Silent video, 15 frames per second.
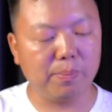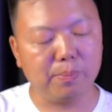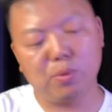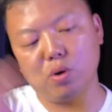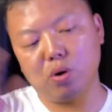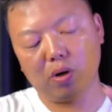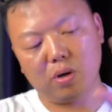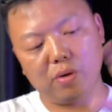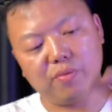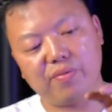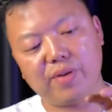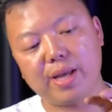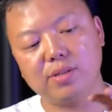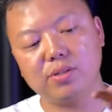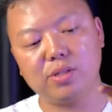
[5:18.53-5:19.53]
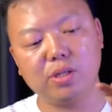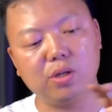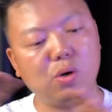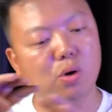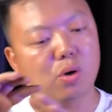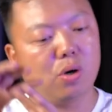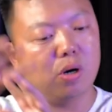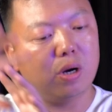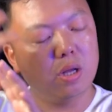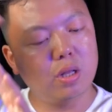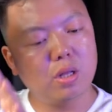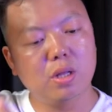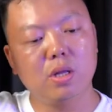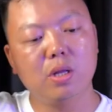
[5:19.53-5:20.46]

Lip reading: more fancy, or